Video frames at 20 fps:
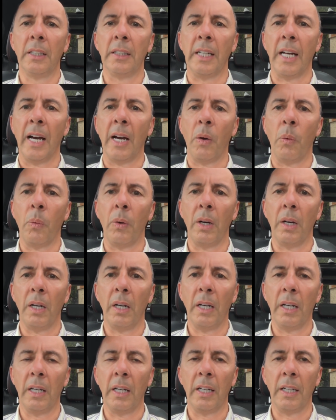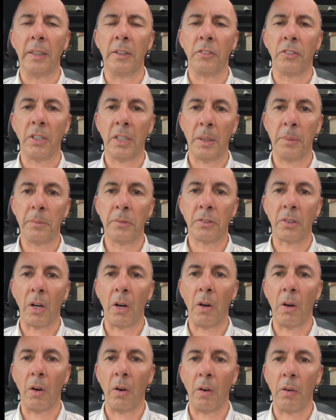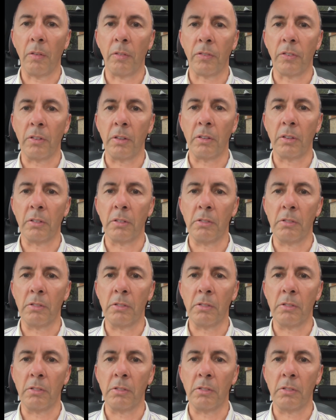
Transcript: Now, in terms of